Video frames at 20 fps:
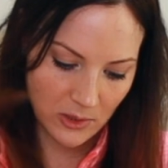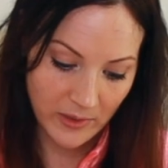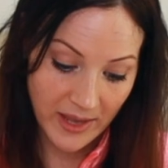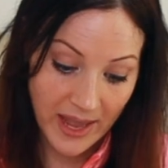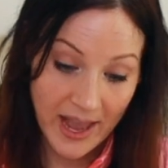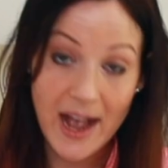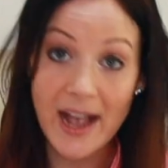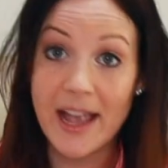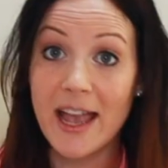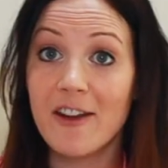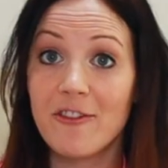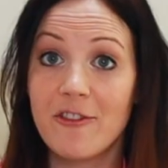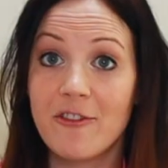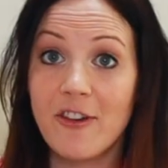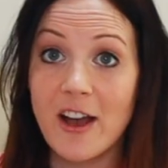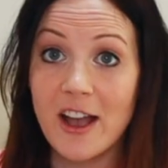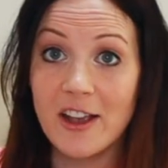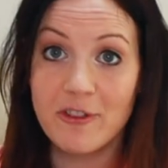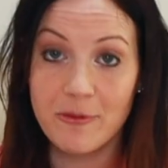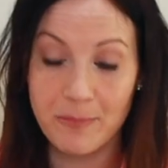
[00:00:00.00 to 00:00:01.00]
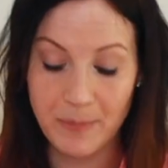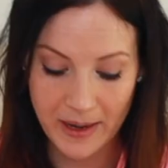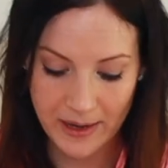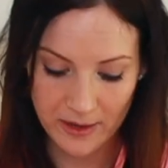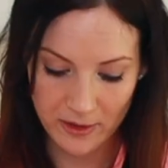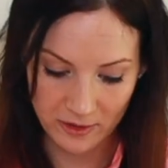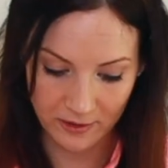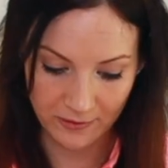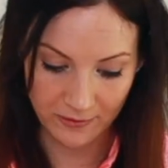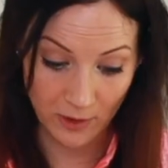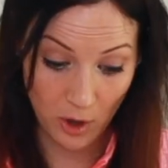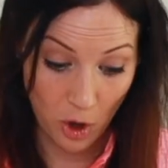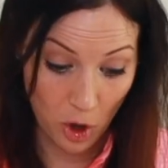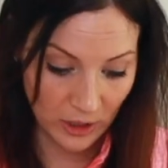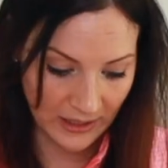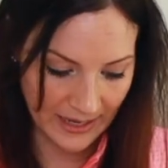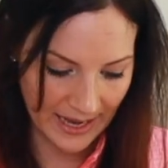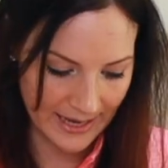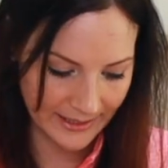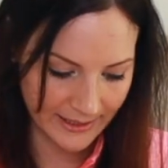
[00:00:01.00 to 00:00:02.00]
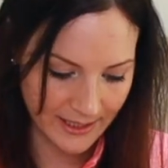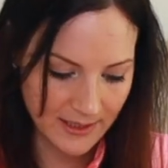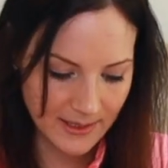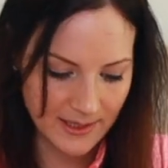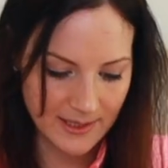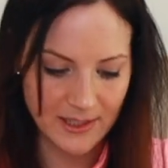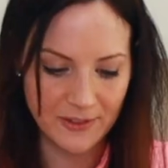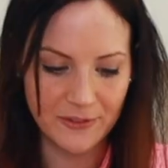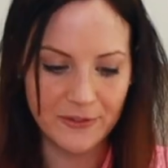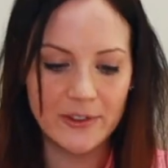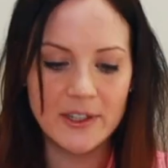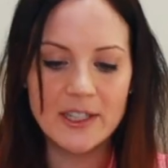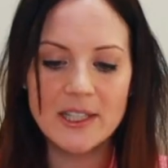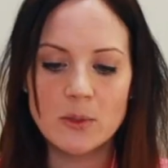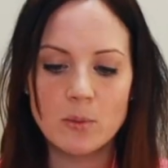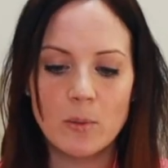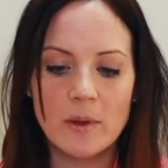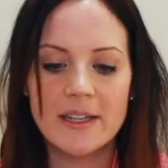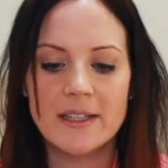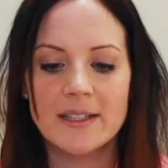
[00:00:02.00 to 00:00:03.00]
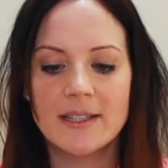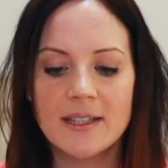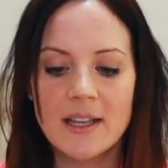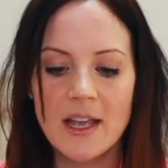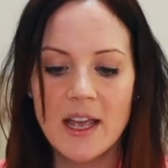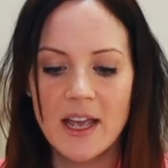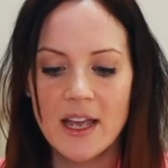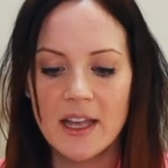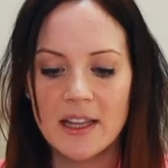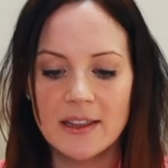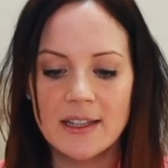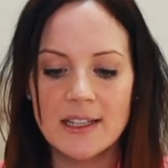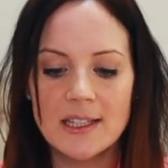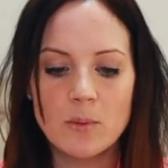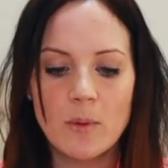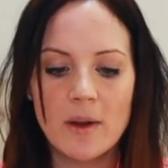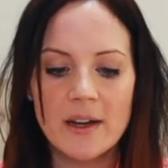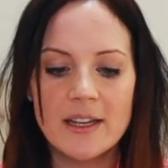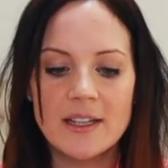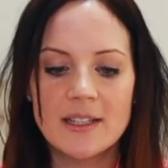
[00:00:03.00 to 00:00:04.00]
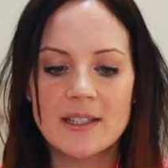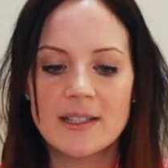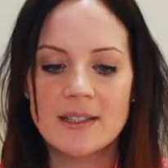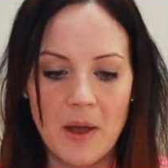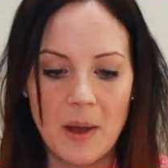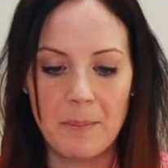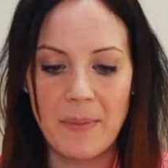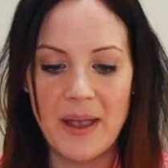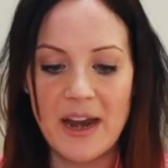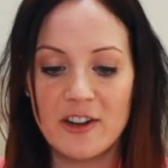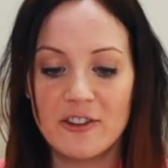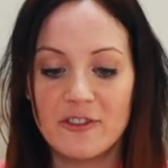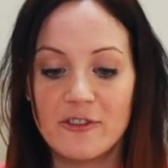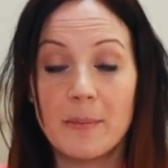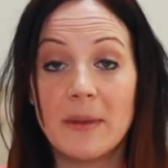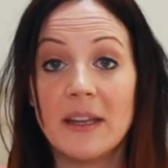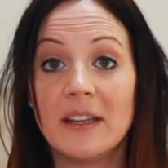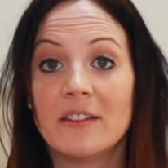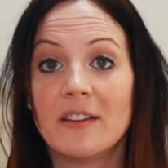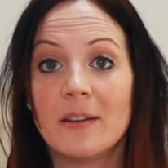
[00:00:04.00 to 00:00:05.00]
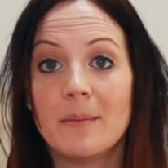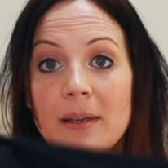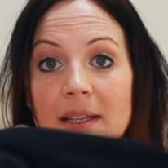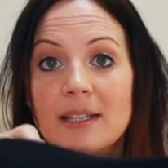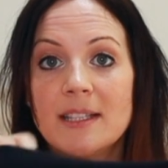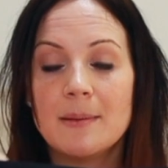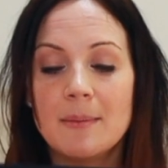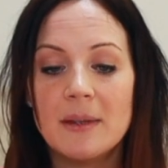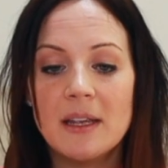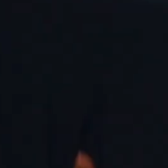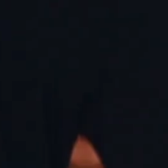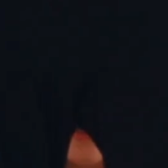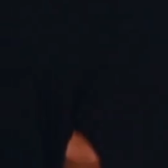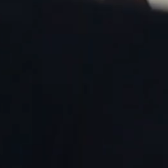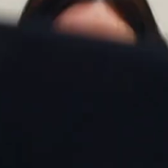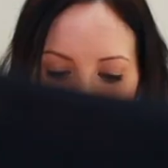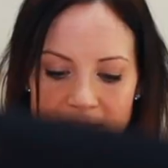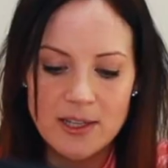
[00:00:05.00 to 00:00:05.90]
yeah, I have 5 pair of long leggings. The first one is, this one is a pair from Intimissimi. This one is